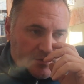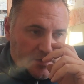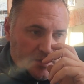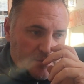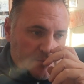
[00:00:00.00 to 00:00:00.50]

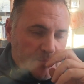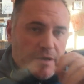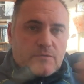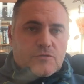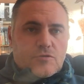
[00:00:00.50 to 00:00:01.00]
My
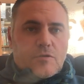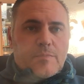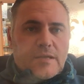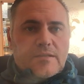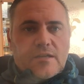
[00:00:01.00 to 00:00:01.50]
back was so
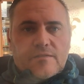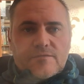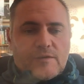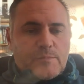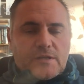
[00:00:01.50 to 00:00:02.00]
bad that
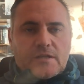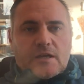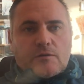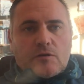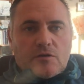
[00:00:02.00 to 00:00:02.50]
I've been in and
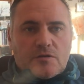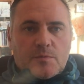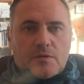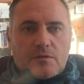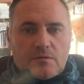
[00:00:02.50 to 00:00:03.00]
out of
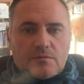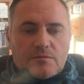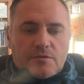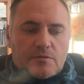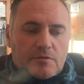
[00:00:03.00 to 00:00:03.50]
hospital,
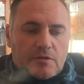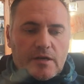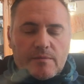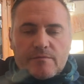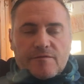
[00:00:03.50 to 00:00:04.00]

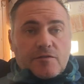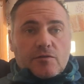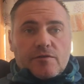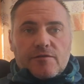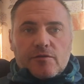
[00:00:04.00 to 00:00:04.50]

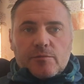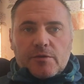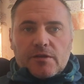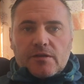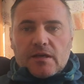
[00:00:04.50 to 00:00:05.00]

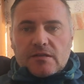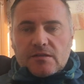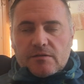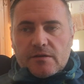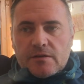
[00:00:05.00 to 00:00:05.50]
physiotherapy,
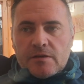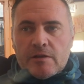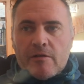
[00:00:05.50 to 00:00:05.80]
etc.